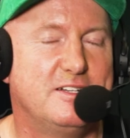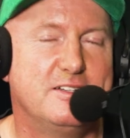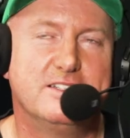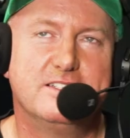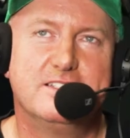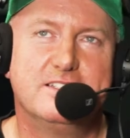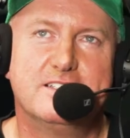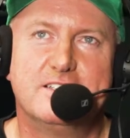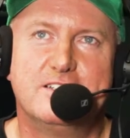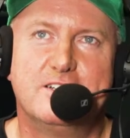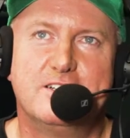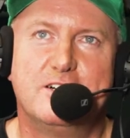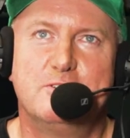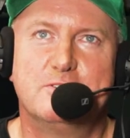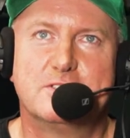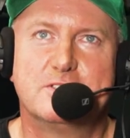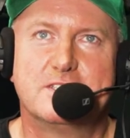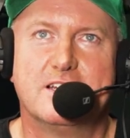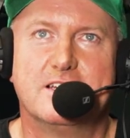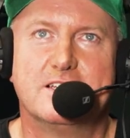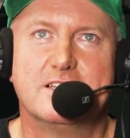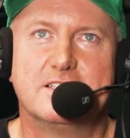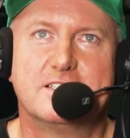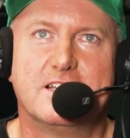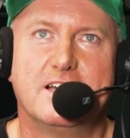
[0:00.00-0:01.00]
I, I was
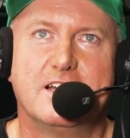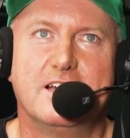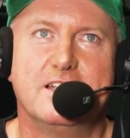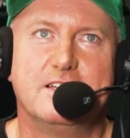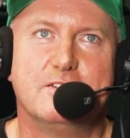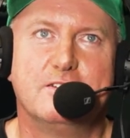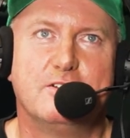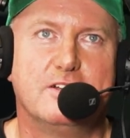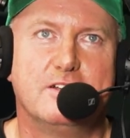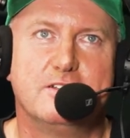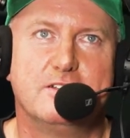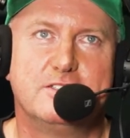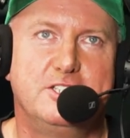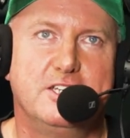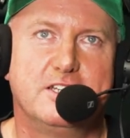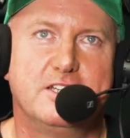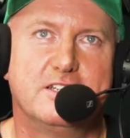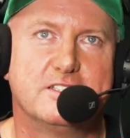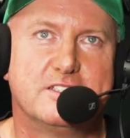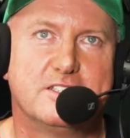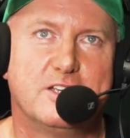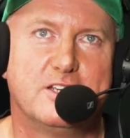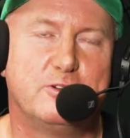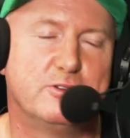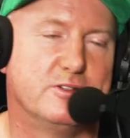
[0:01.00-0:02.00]
going to say like
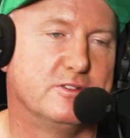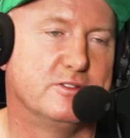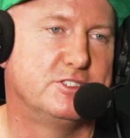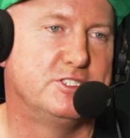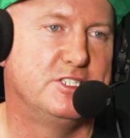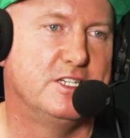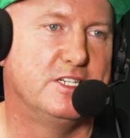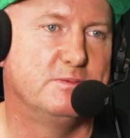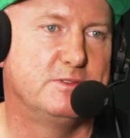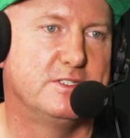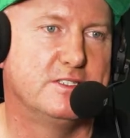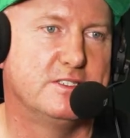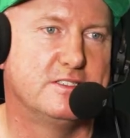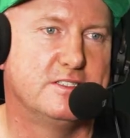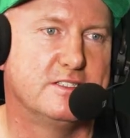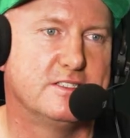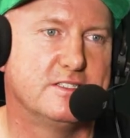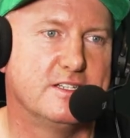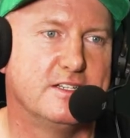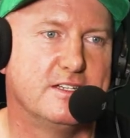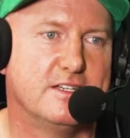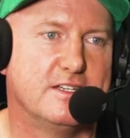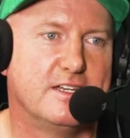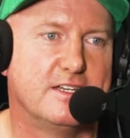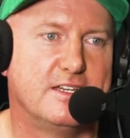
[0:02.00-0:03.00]
chicken salt on chips is
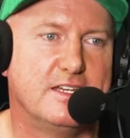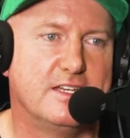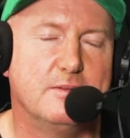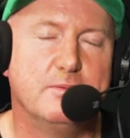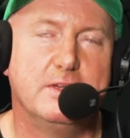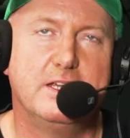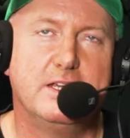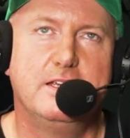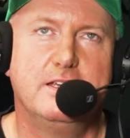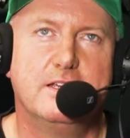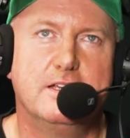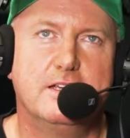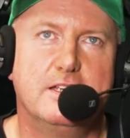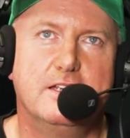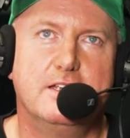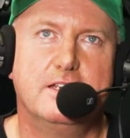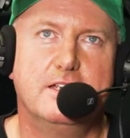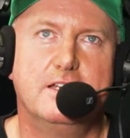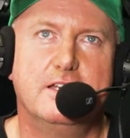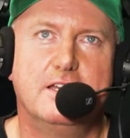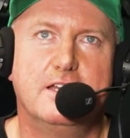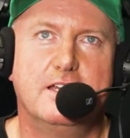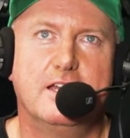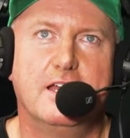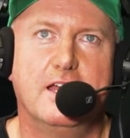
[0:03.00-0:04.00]
just a, a gimme,
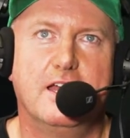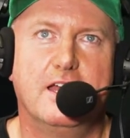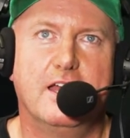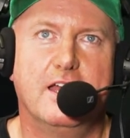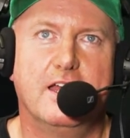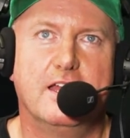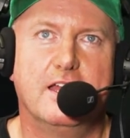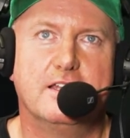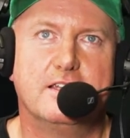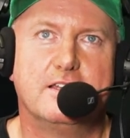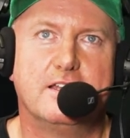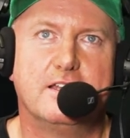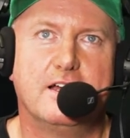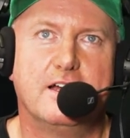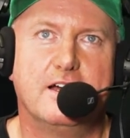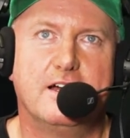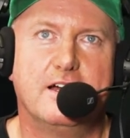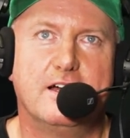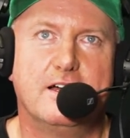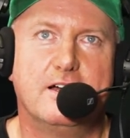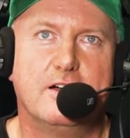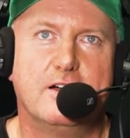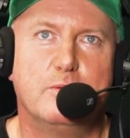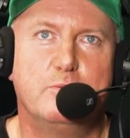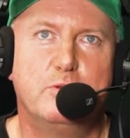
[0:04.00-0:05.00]
and
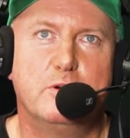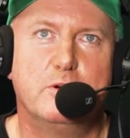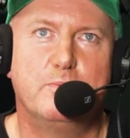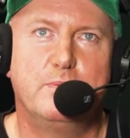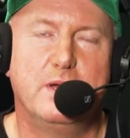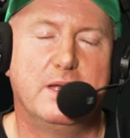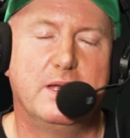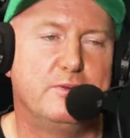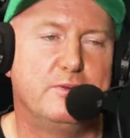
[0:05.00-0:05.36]
uh, I'll put